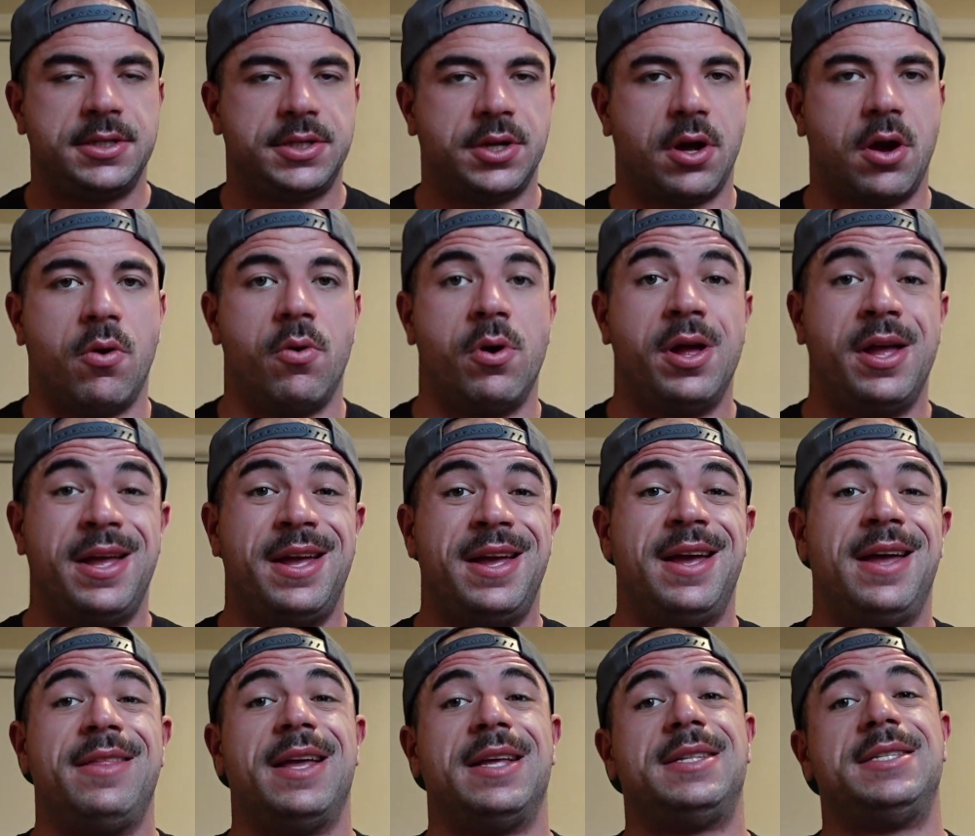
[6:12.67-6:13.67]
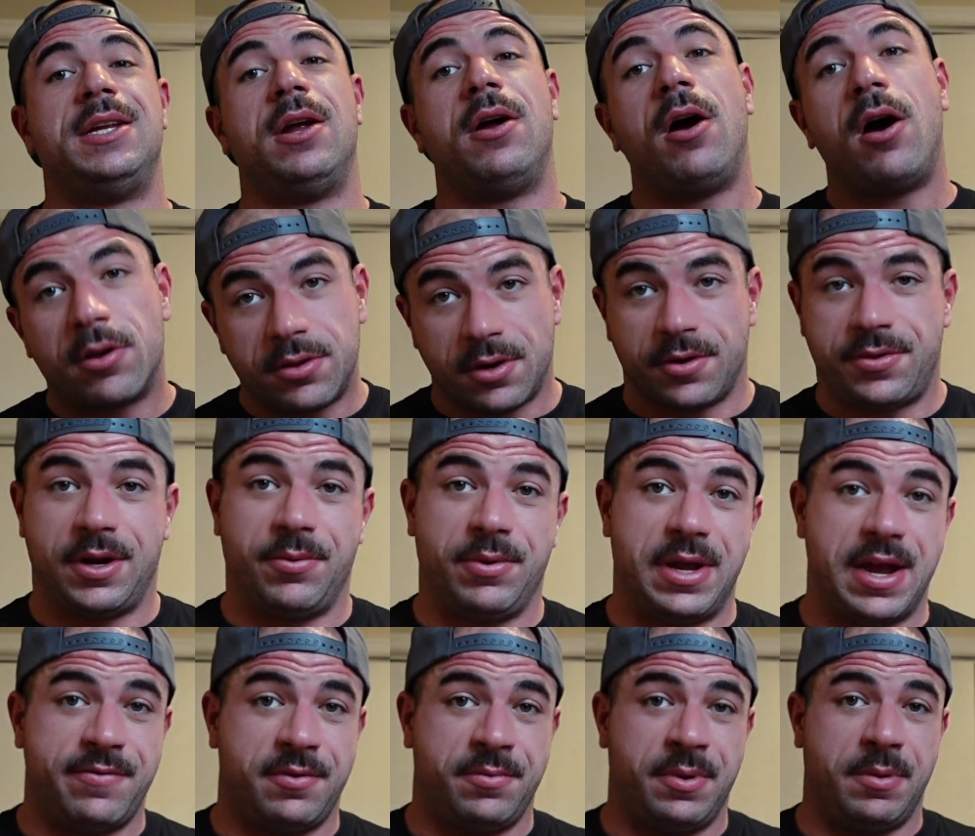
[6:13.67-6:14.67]
So that's the other thing
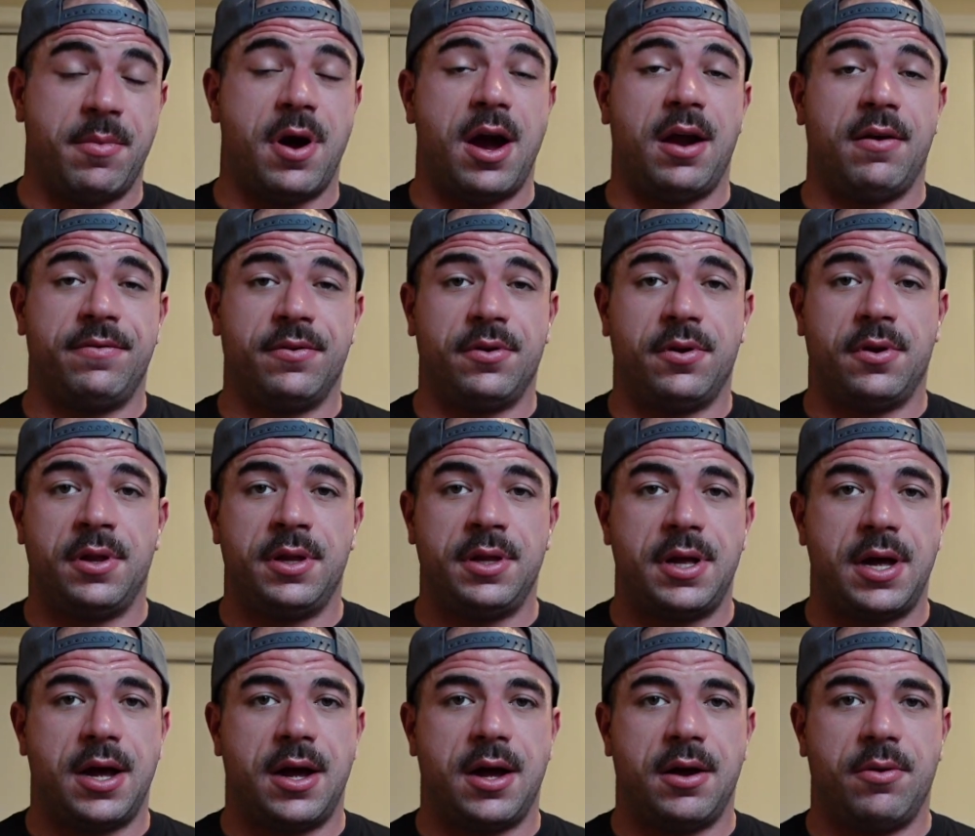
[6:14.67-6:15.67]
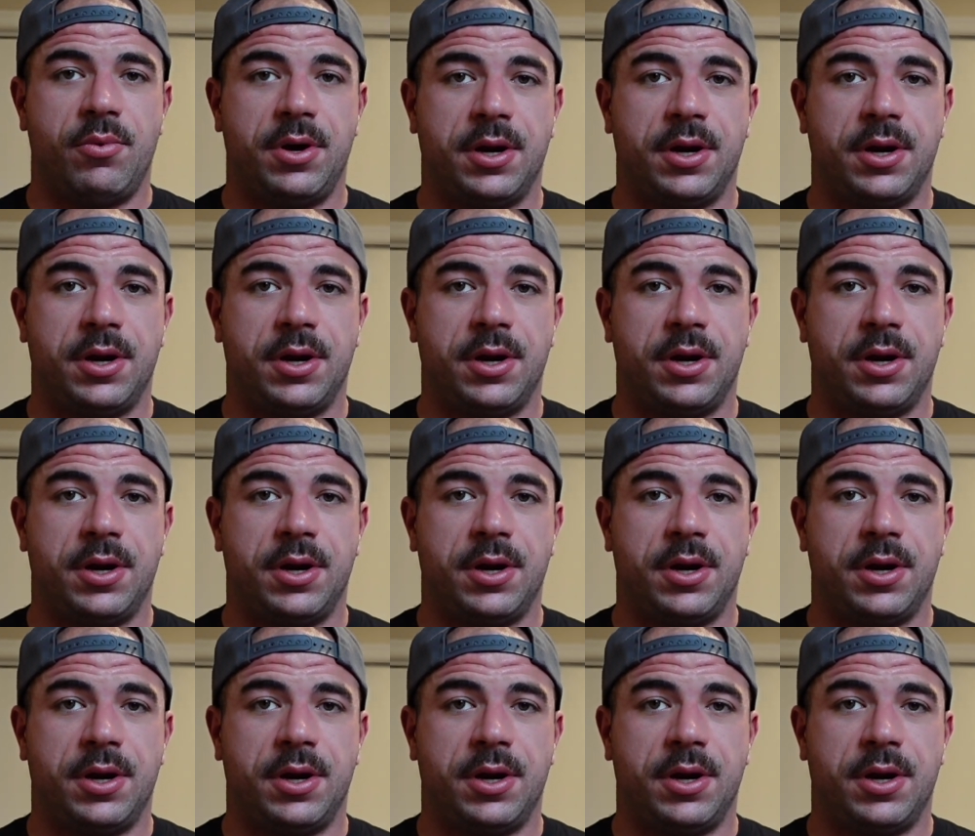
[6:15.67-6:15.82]
we have to be mindful uh,